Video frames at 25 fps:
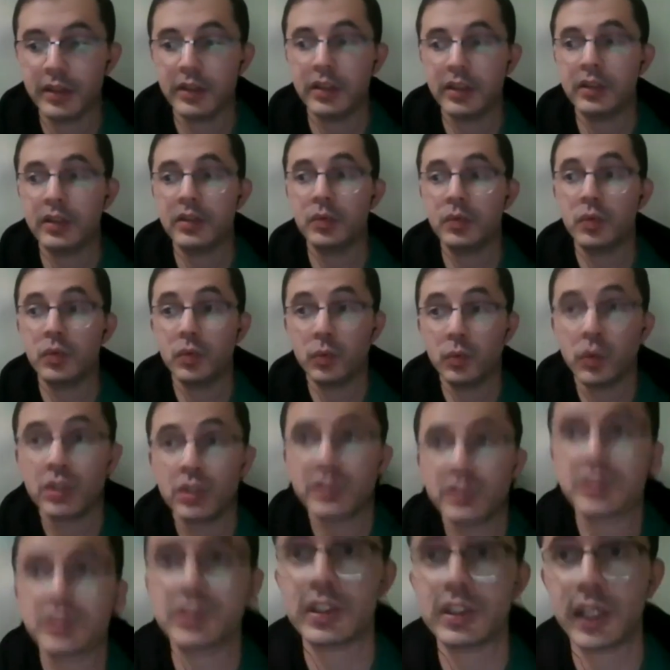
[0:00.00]
It
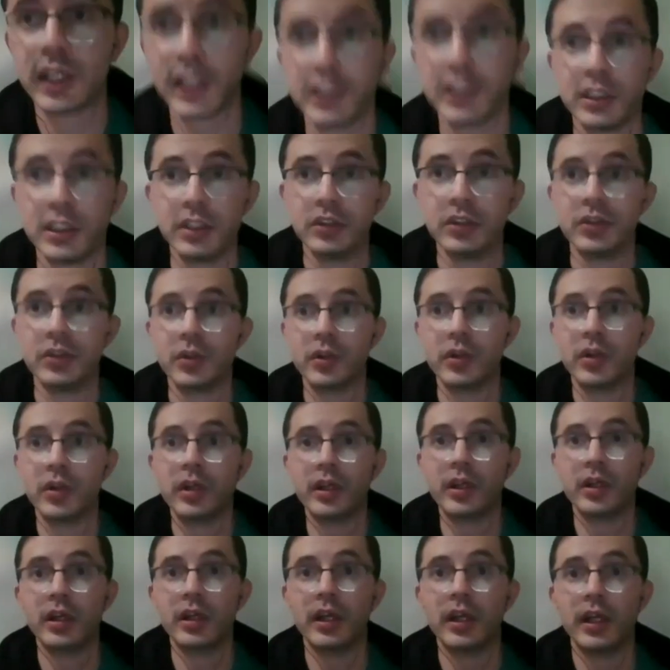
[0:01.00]
was actually
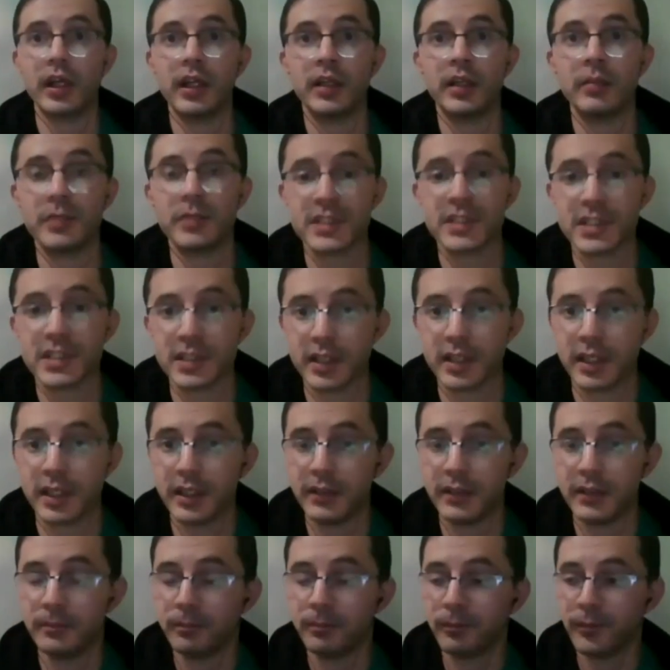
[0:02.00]
during an
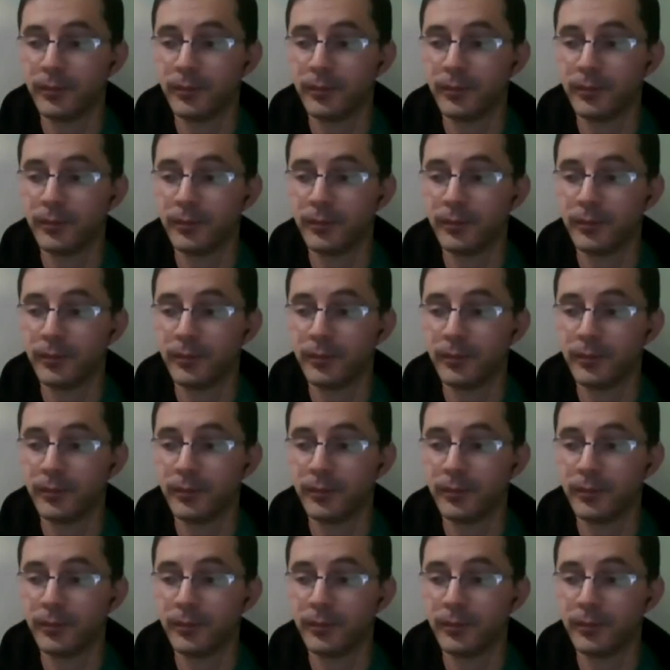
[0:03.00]
MSI.